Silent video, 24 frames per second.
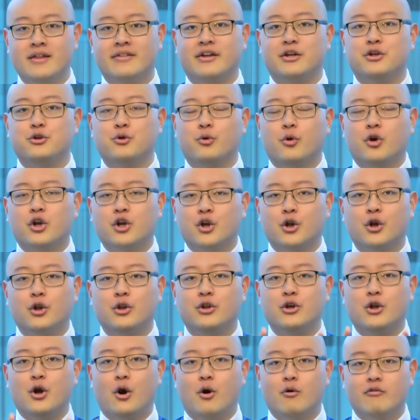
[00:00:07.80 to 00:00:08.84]
that you are
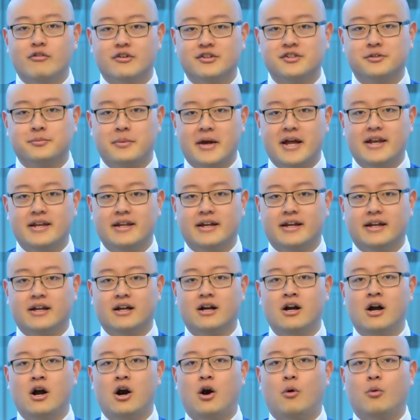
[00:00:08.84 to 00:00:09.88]
currently overspending
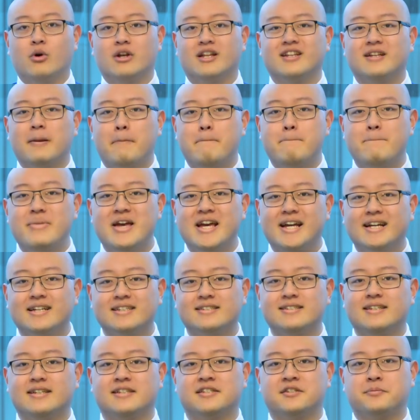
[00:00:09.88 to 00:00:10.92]
on one of the
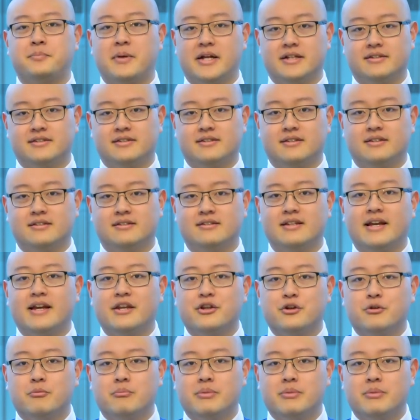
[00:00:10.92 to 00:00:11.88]
biggest expenses in your